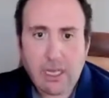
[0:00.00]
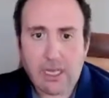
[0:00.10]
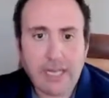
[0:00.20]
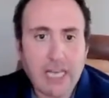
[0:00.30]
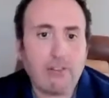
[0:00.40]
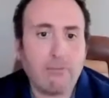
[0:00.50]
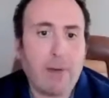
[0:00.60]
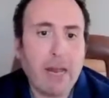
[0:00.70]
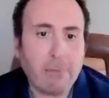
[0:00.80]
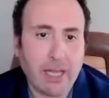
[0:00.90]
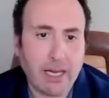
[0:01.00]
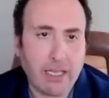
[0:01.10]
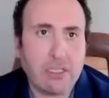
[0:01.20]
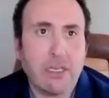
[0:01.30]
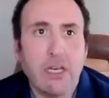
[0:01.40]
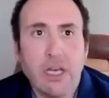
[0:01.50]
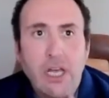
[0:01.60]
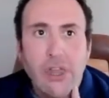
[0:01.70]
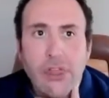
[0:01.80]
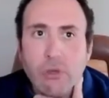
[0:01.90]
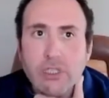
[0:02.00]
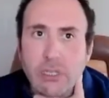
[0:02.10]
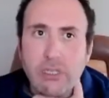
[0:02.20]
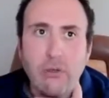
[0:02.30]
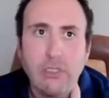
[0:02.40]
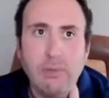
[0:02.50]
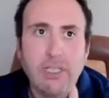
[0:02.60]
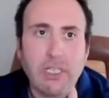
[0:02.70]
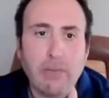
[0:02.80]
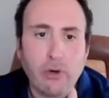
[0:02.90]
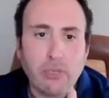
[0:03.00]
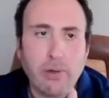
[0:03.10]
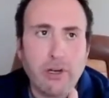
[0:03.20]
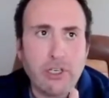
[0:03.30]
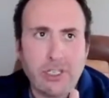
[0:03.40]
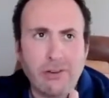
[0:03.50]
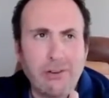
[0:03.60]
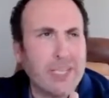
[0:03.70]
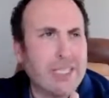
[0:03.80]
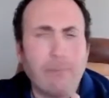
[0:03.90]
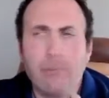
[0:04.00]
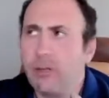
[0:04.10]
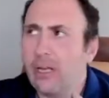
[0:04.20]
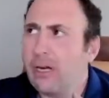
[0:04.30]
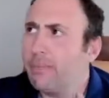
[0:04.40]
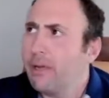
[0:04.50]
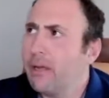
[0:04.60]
in case of pipelines those those maintenance capital expenditures i'll give an example um,